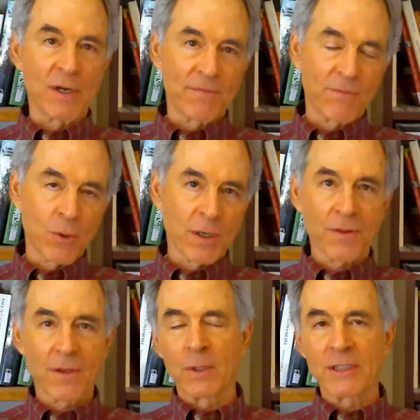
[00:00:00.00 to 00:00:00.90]

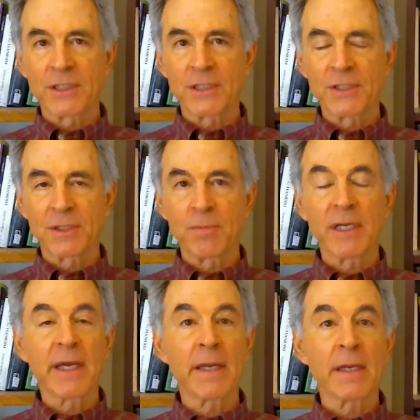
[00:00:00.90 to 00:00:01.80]
forth, which is the
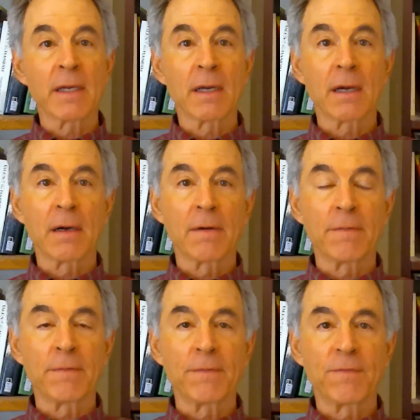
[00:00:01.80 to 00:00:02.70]
beginning
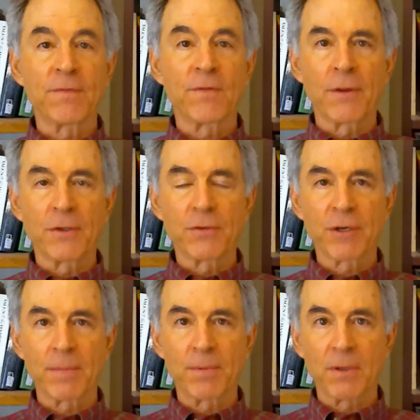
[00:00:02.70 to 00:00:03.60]
of the
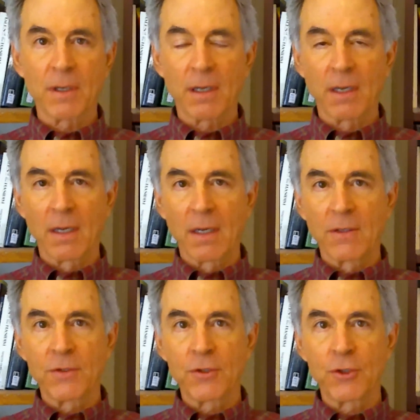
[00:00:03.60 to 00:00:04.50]
trip
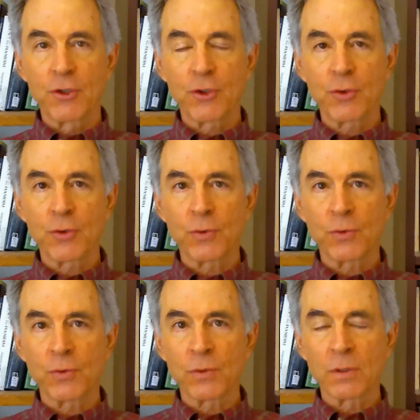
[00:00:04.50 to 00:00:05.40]

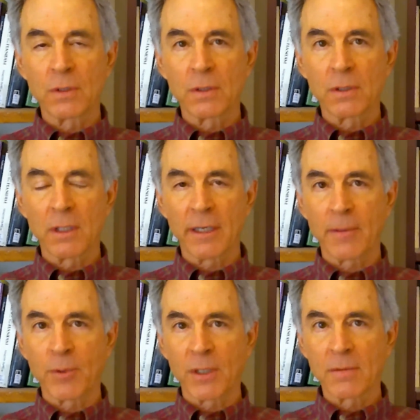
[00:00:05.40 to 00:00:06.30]
to
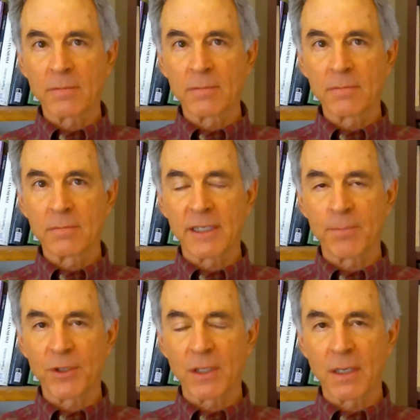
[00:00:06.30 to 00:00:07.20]
Laban
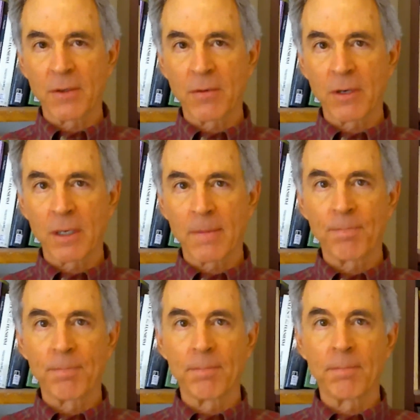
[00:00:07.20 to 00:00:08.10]
in Padan
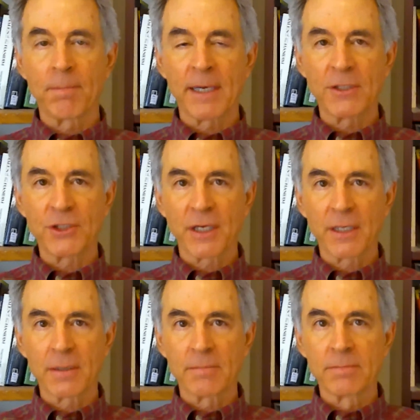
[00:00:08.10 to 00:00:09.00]
Aram by
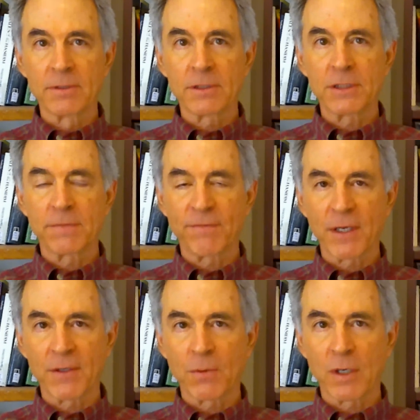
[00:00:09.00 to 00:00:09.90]
Jacob to
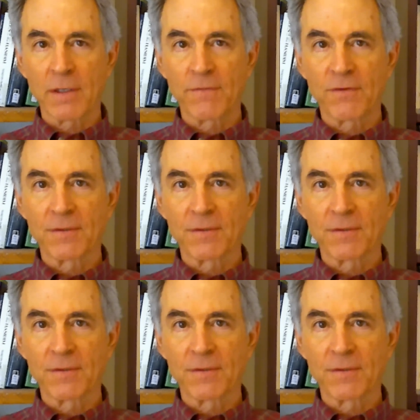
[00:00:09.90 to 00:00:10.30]
find a wife.